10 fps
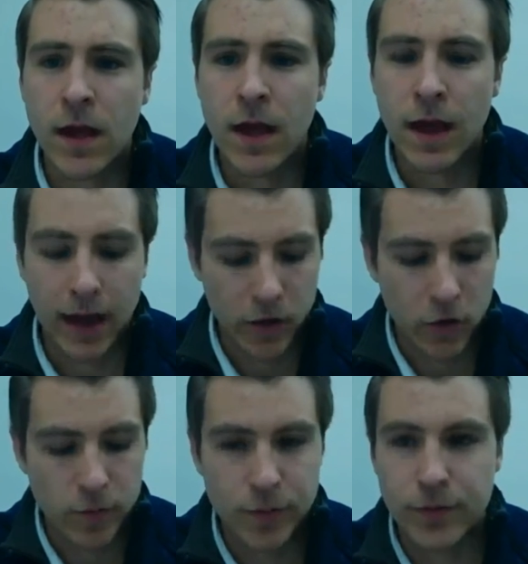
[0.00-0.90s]
I
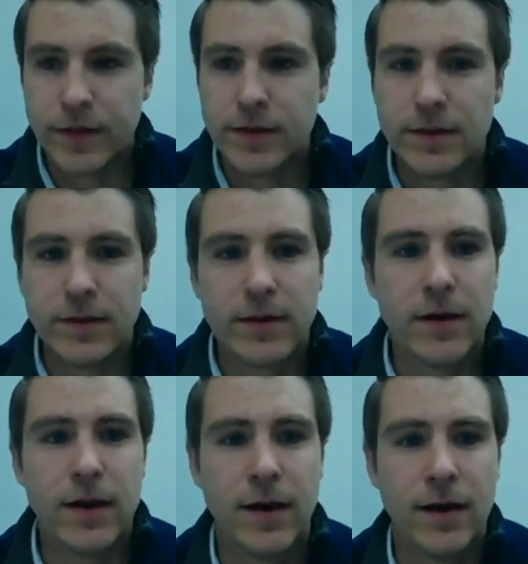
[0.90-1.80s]
hope the
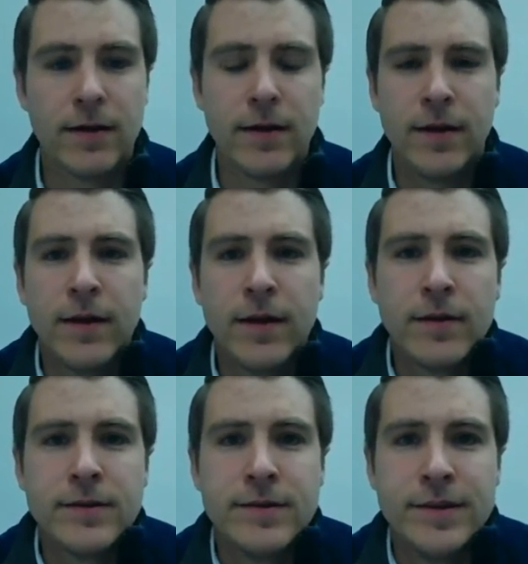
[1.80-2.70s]

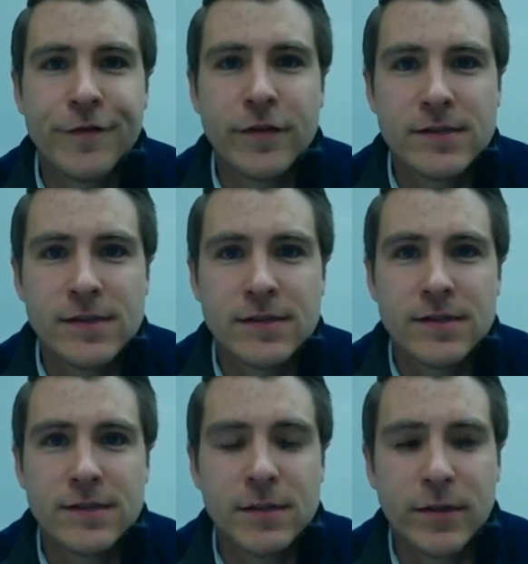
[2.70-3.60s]
differences
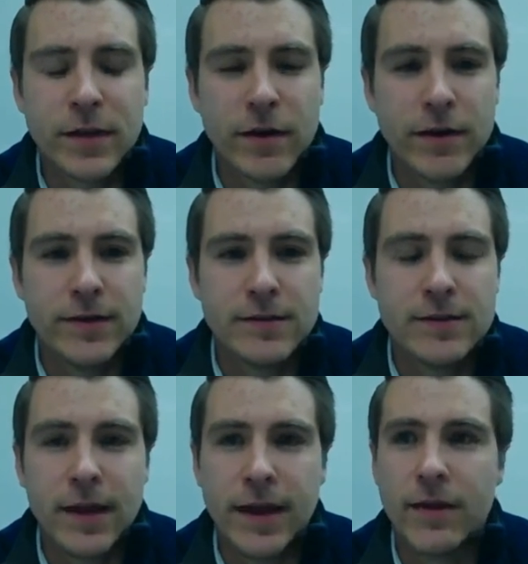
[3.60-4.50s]
and similarities,
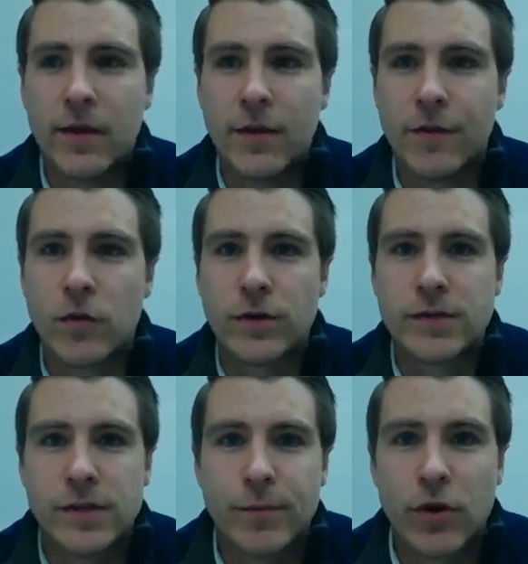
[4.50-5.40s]
and of
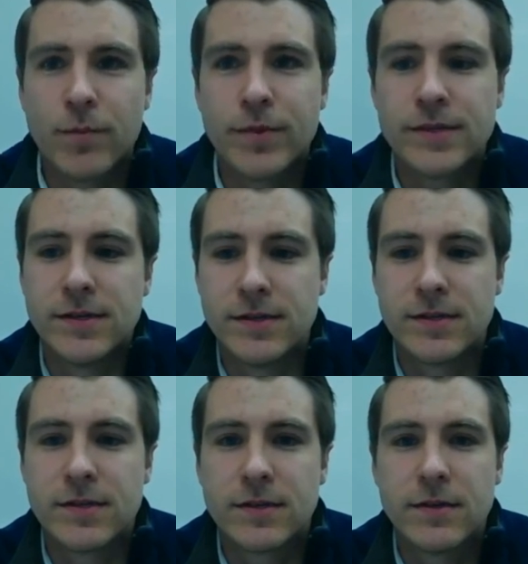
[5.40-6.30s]
course the
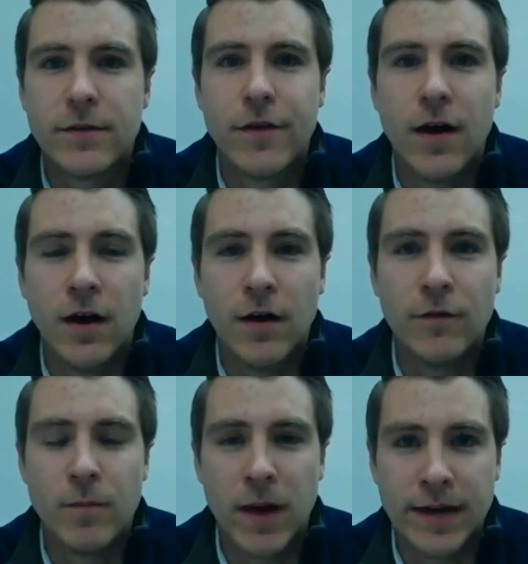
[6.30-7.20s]
purposes
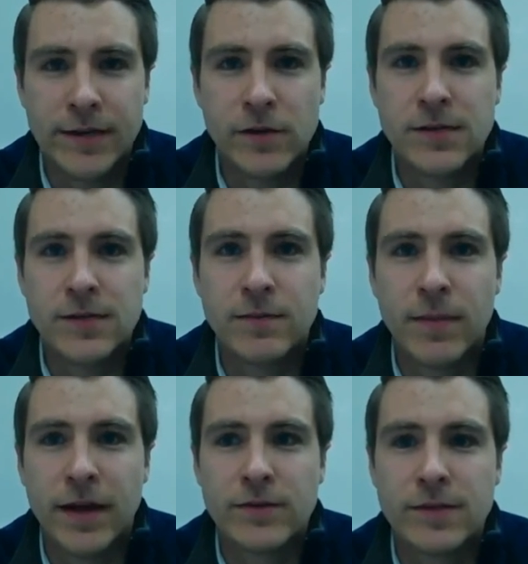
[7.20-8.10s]
of mitosis and
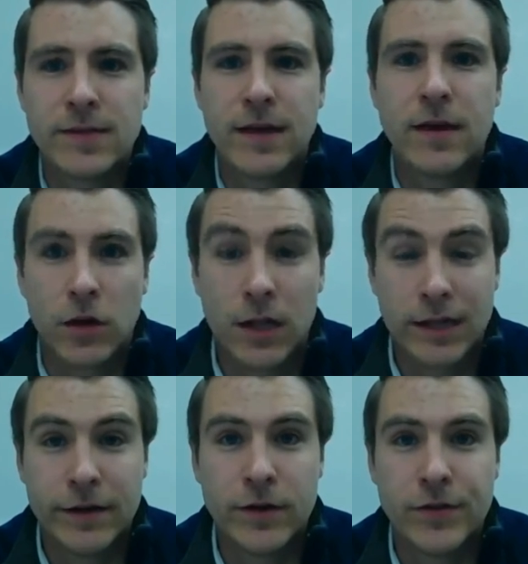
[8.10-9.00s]
meiosis are
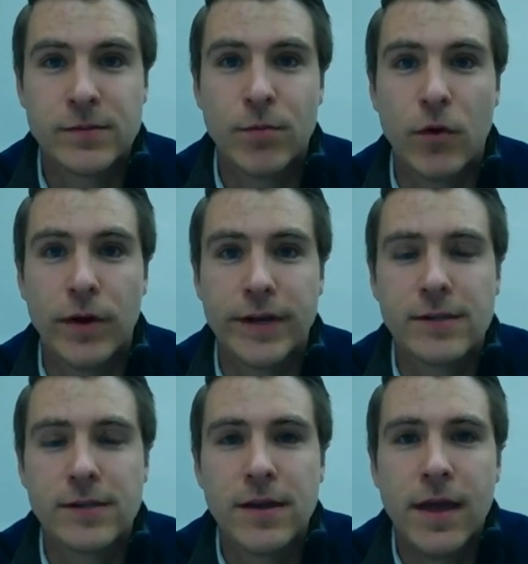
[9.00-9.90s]
clear at this
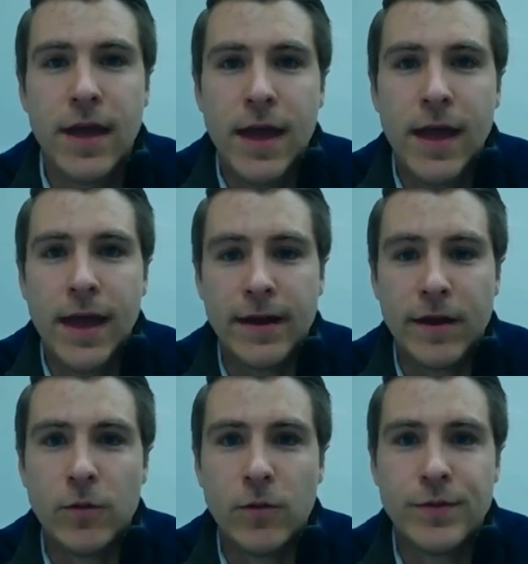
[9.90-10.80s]
point, and I
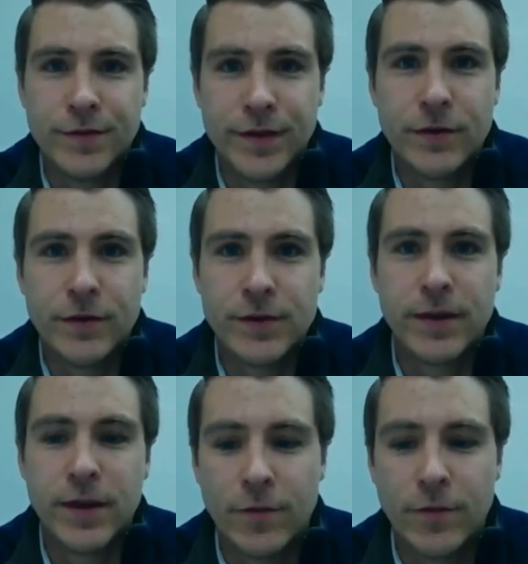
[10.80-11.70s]
hope this video has
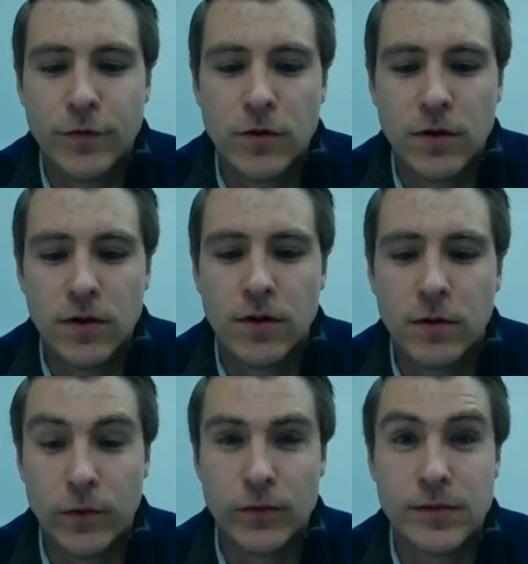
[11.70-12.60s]
been helpful.
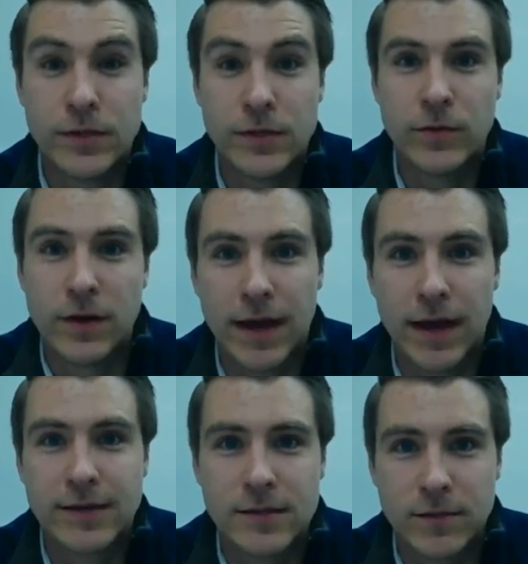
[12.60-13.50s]
We will see you in
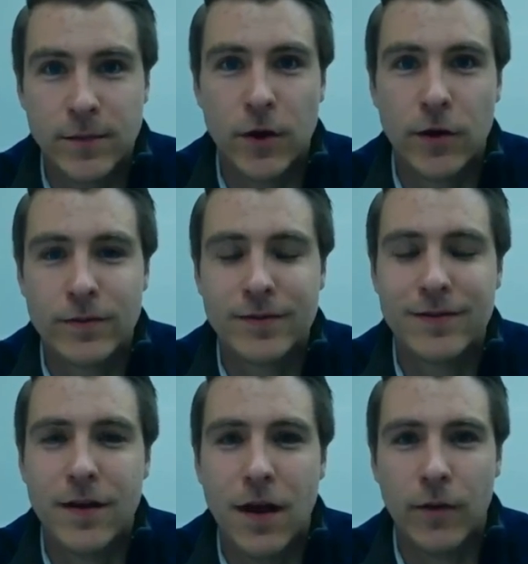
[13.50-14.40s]
class tomorrow.
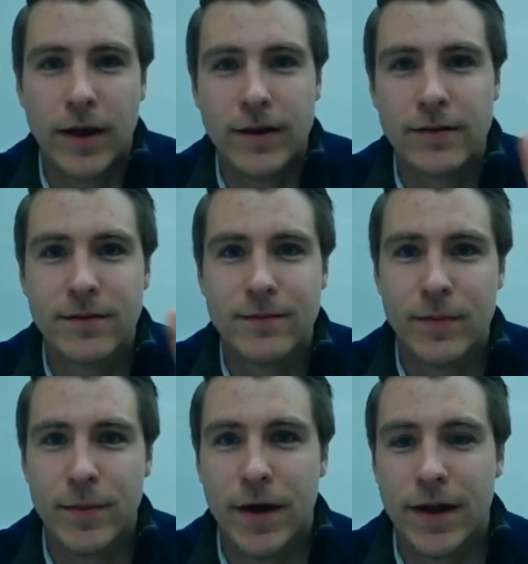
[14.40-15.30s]
All right,
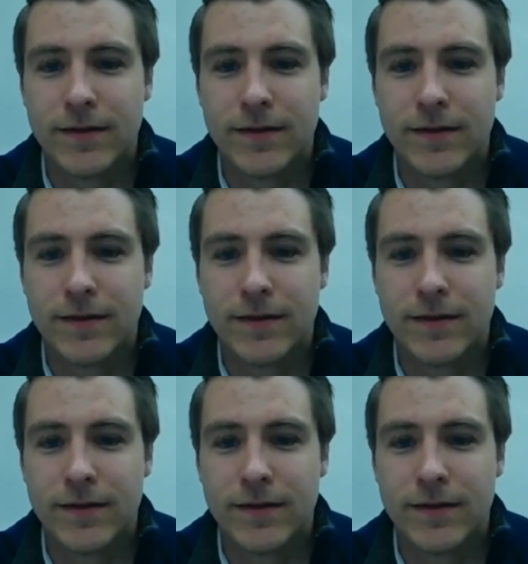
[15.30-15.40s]
bye-bye.